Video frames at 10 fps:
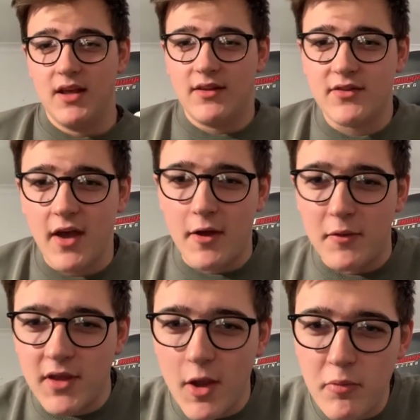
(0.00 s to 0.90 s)
So,
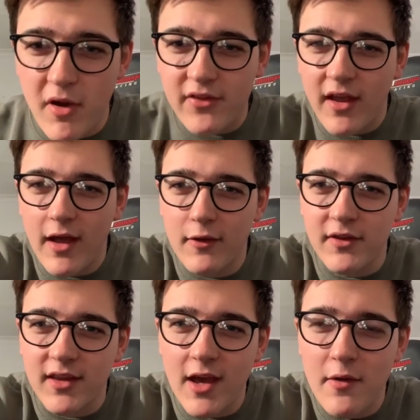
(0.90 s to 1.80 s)
yo, Brett, how's
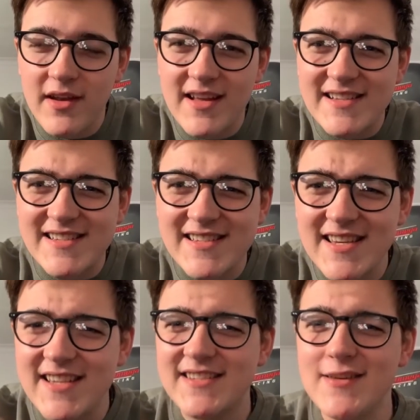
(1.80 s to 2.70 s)
it going?
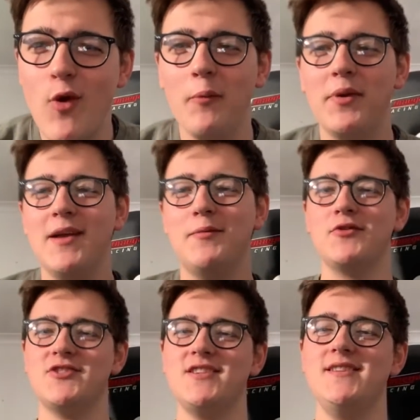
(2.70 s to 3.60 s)
61 people.
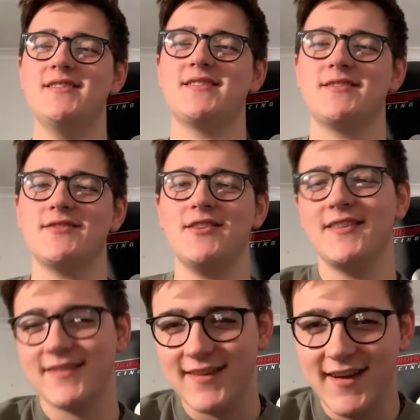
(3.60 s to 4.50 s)
Jesus
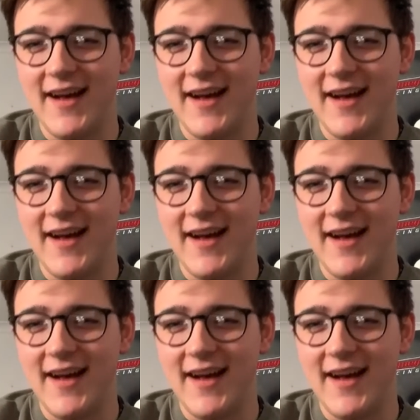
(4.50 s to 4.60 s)
Christ.